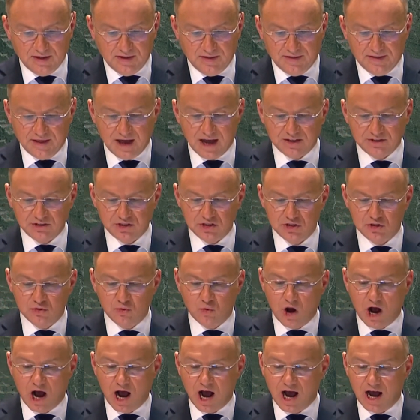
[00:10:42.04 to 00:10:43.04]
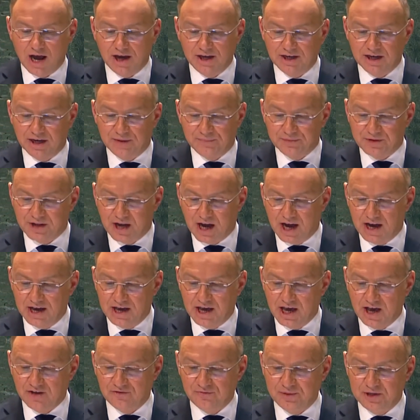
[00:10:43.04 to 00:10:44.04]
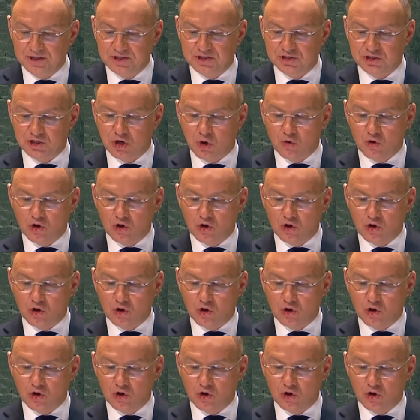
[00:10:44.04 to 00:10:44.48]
That is why I have been so